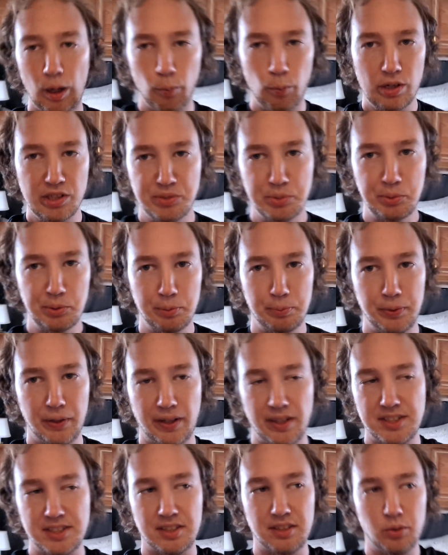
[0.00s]
And once we
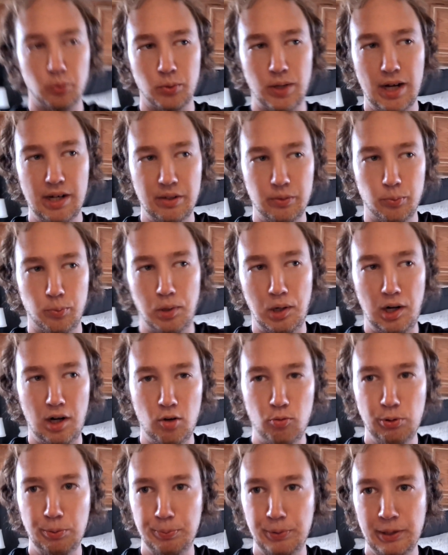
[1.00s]
replaced the rotted
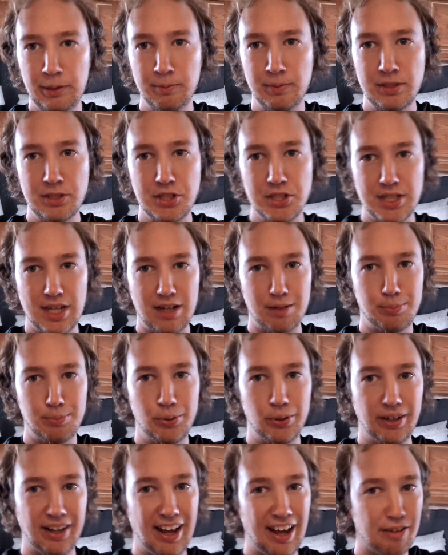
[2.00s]
wall, we pretty much just had to
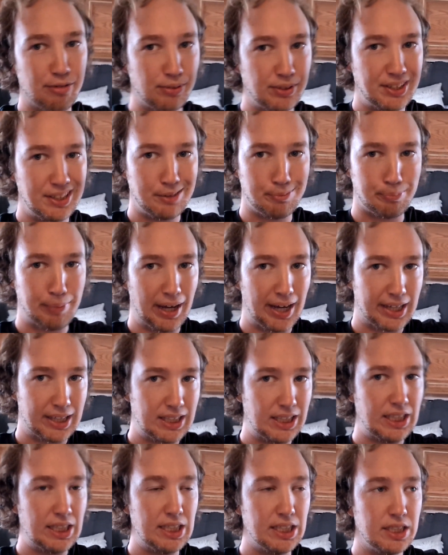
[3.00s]
put everything back
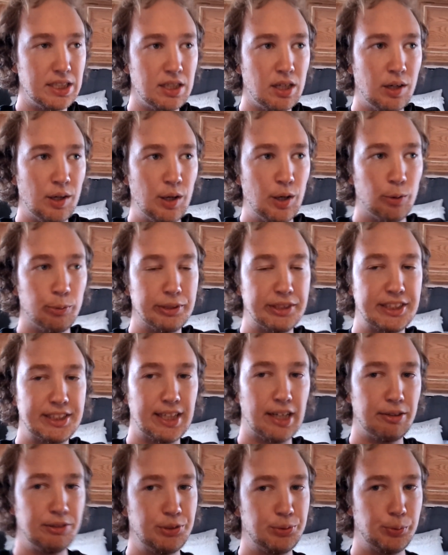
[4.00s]
in, which
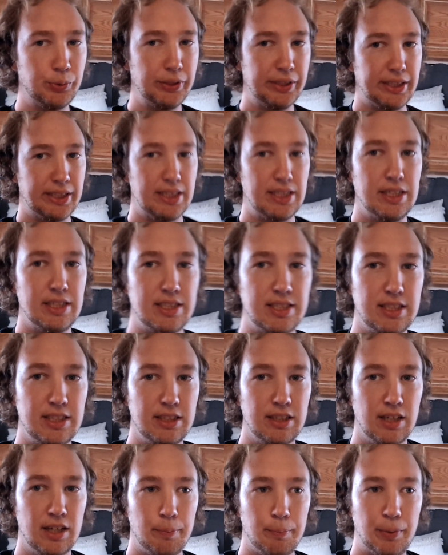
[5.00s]
sounds really
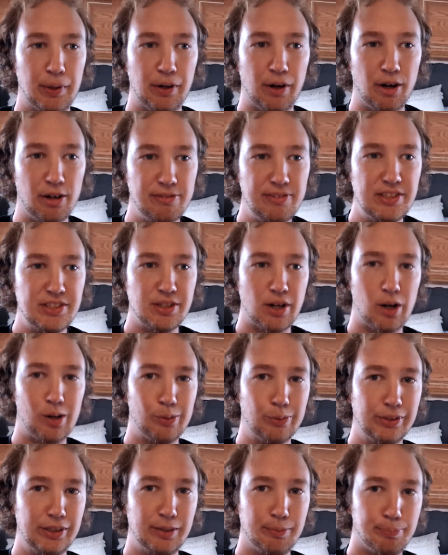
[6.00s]
easy, but RVs
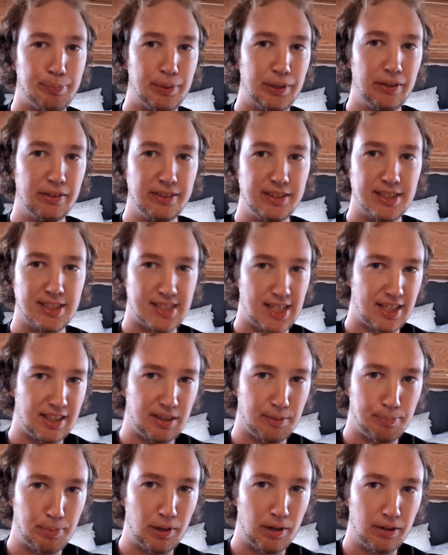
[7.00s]
aren't really built to take
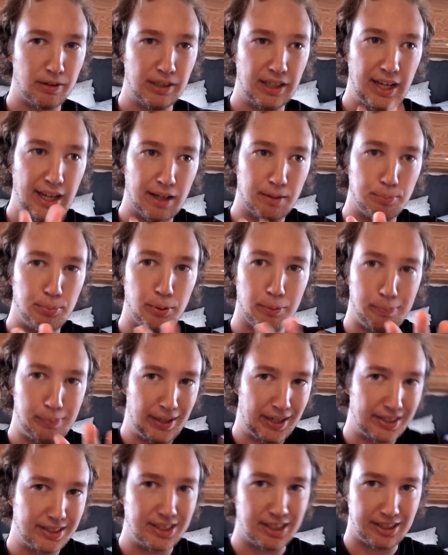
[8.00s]
apart and put
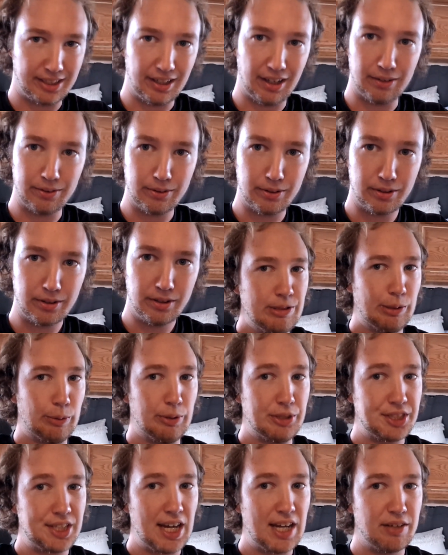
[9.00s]
back together. So it
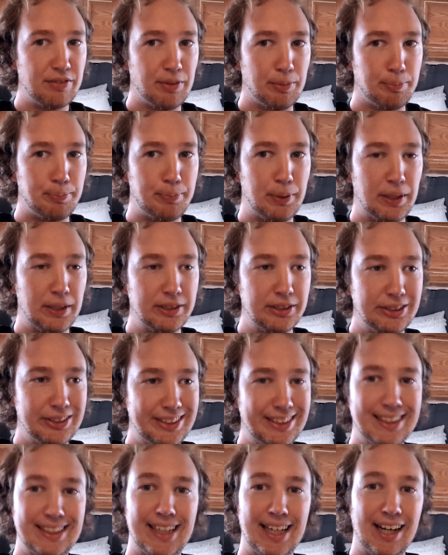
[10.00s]
was kind of a puzzle
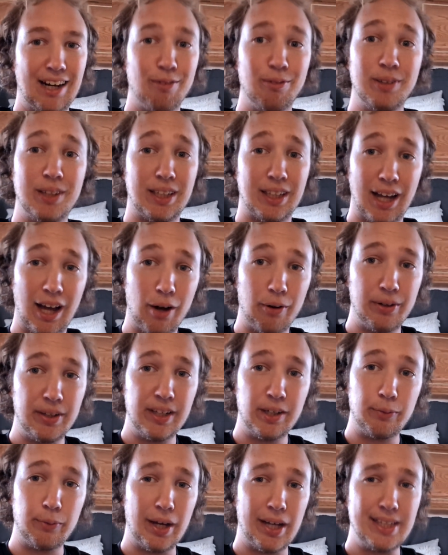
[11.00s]
to get everything out of
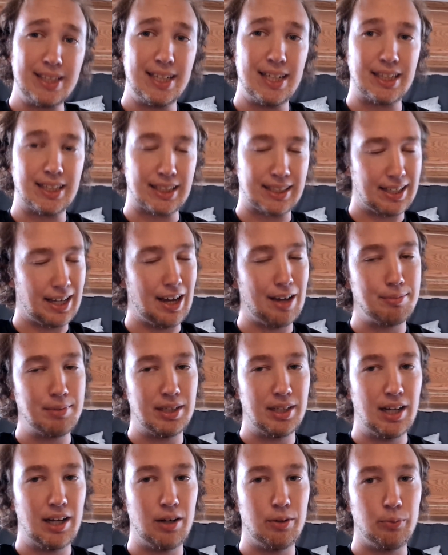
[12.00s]
there. We had to take the
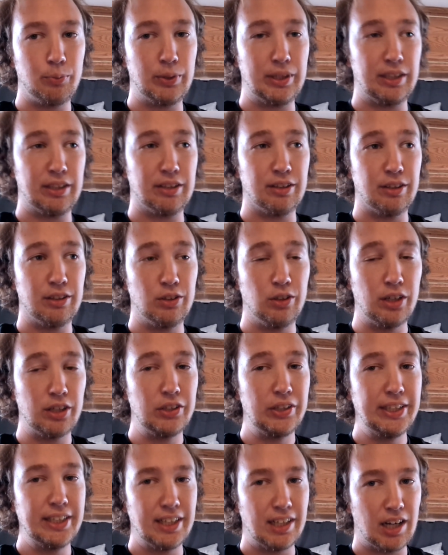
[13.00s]
cabinet out. We
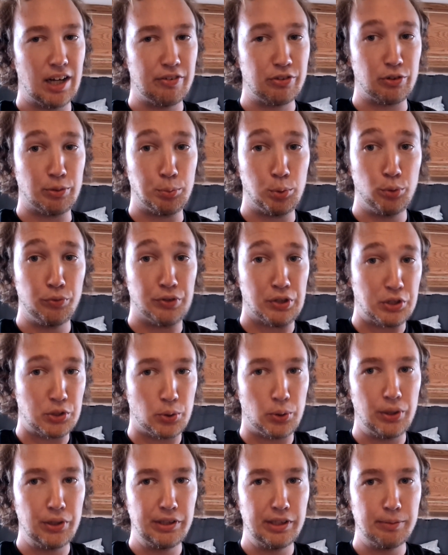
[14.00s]
luckily didn't have to remove the
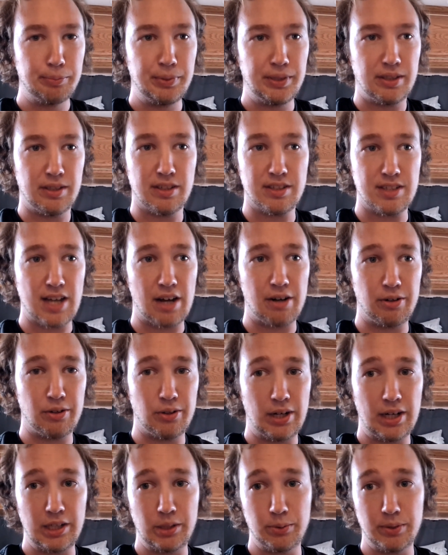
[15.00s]
toilet because I don't know
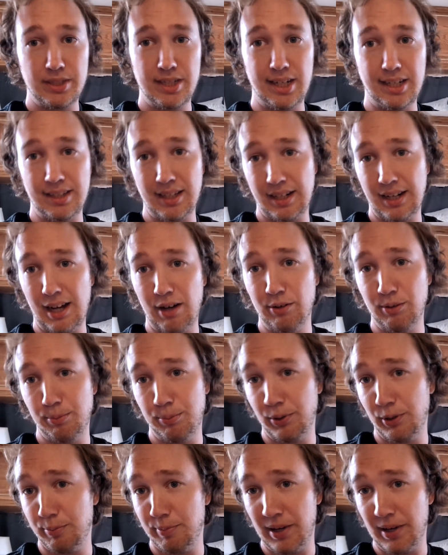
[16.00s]
how you would take that out and put it